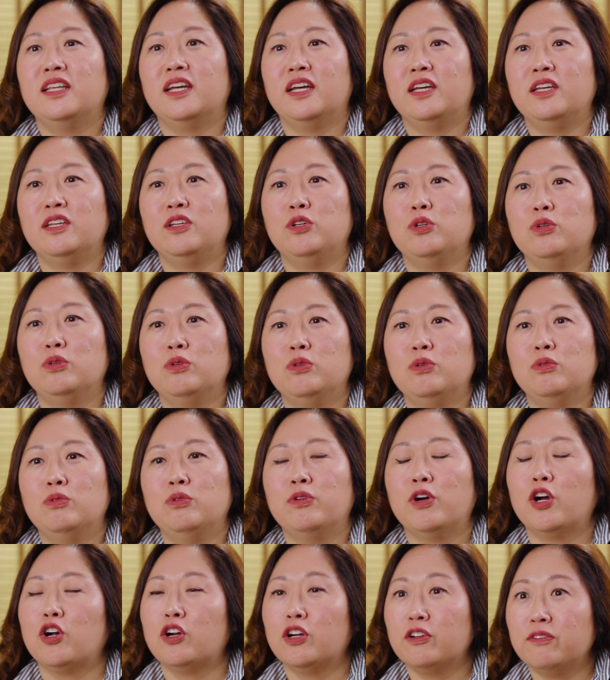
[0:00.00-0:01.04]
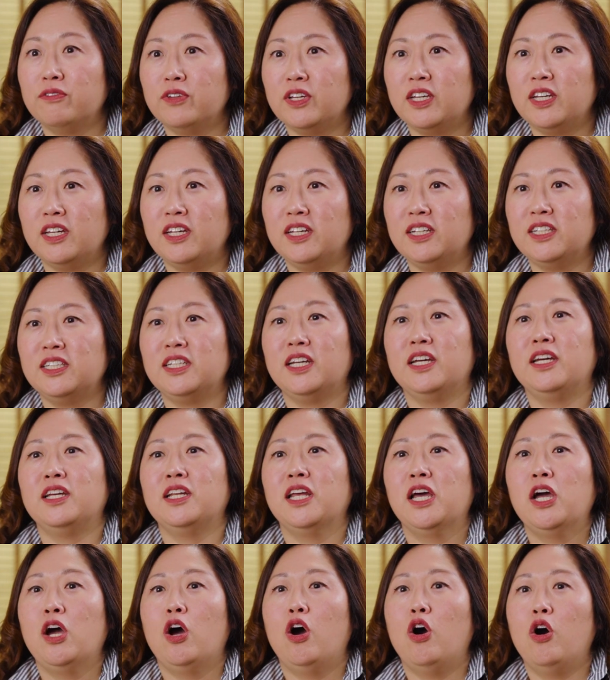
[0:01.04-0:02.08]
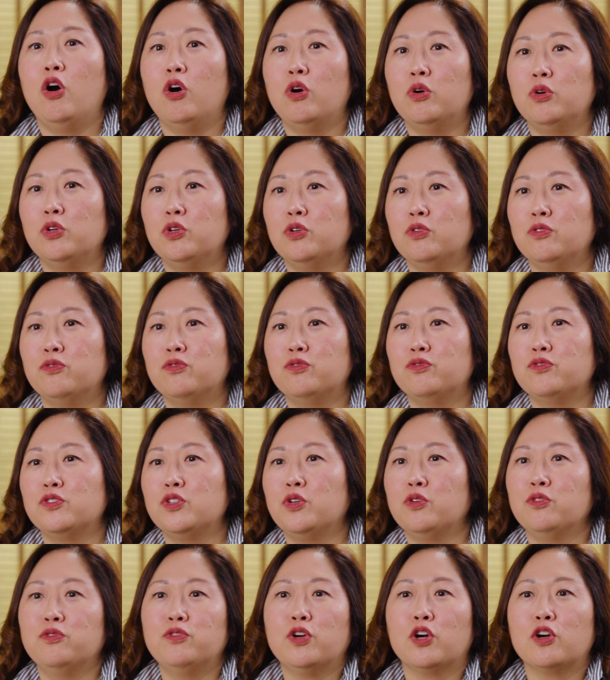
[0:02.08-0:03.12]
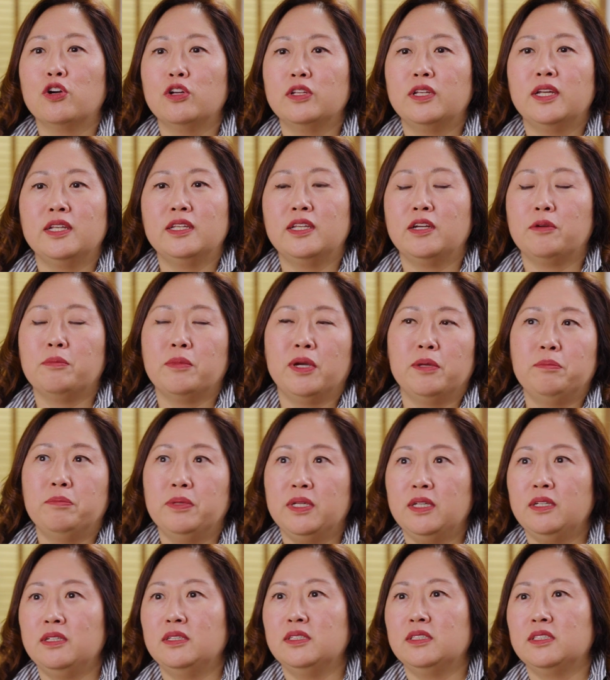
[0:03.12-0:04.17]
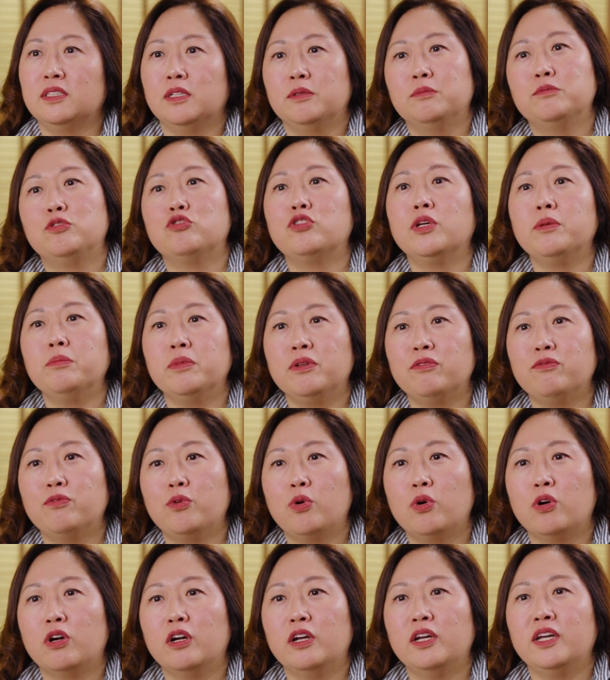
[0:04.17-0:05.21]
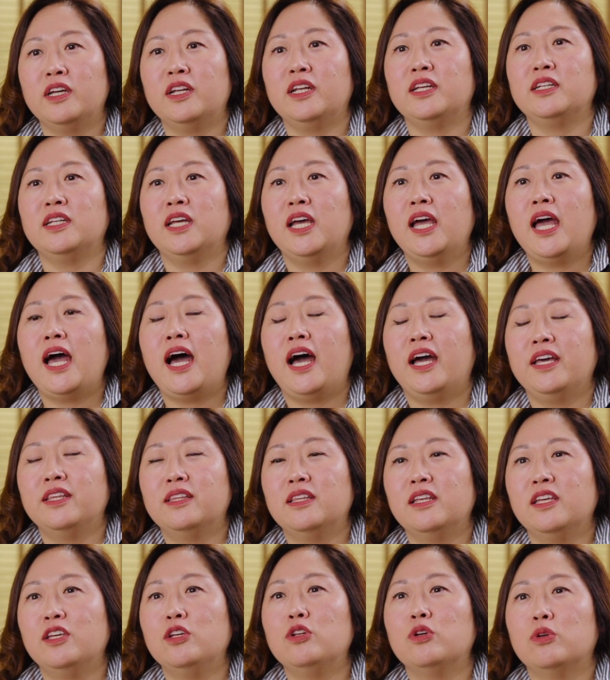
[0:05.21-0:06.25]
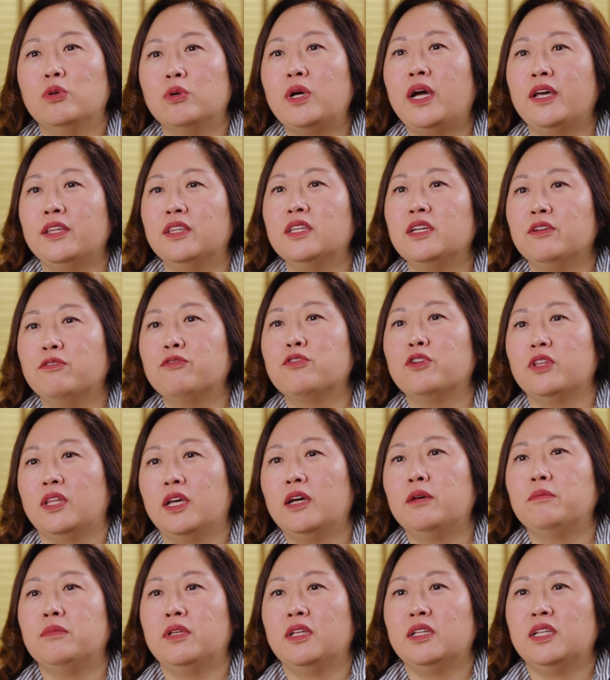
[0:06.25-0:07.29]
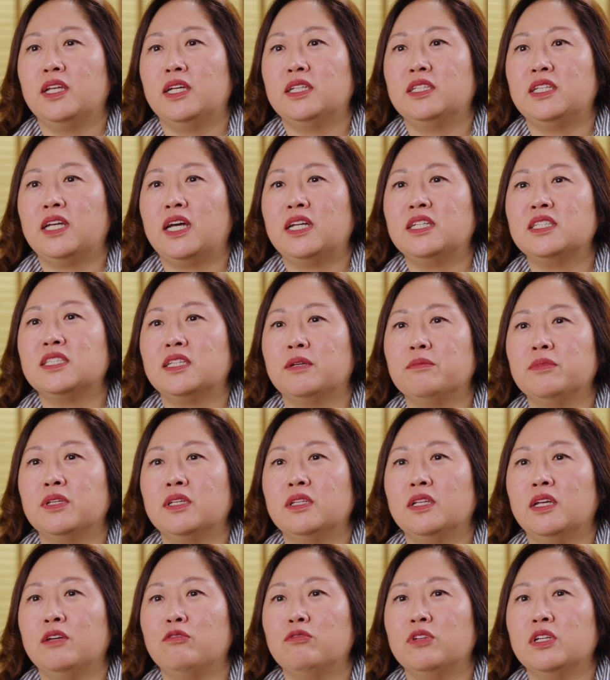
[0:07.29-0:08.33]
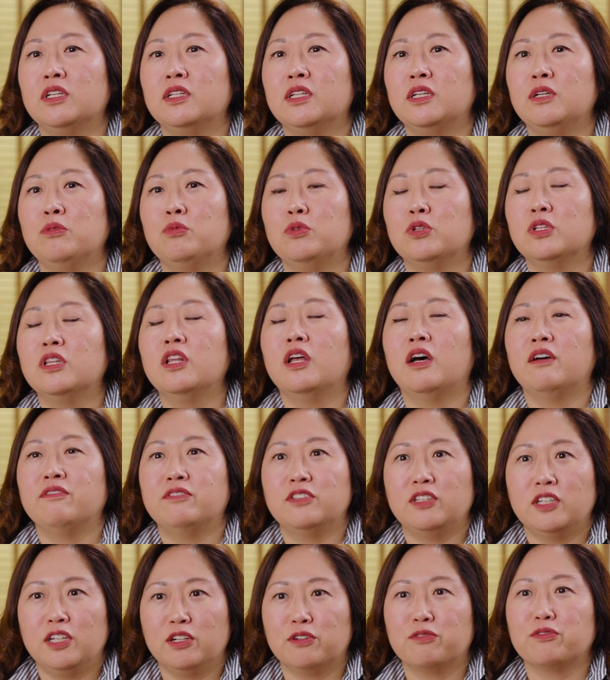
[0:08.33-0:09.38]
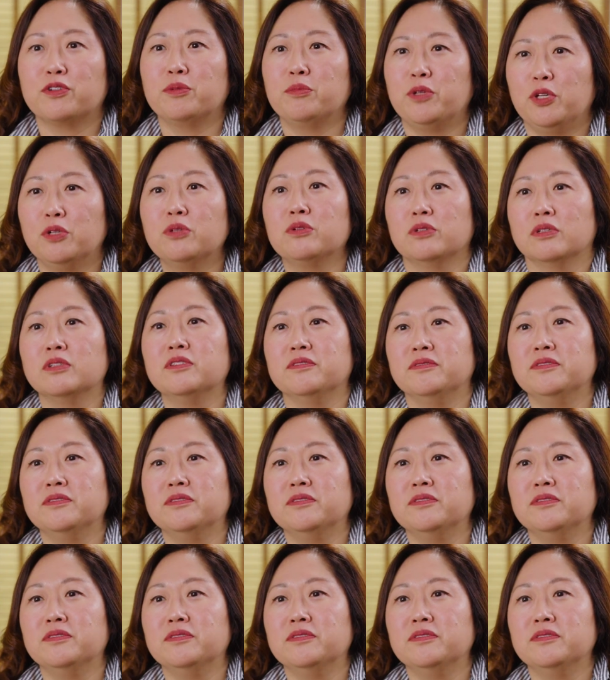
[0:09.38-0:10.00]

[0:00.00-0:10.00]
that you heard of it, that, oh, you've heard that there might be some treatment for it. And I think for them that is something they really would love to hear from you.